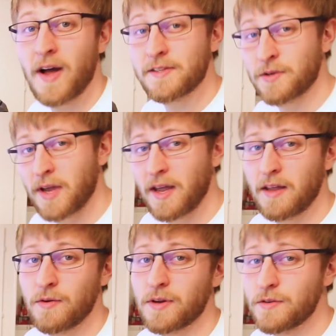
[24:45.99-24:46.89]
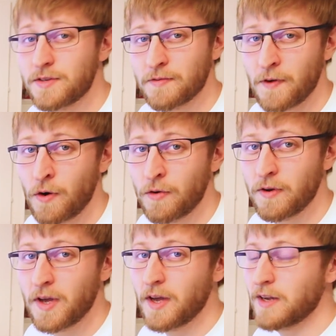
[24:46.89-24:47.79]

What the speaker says: that's okay. You can use your phone.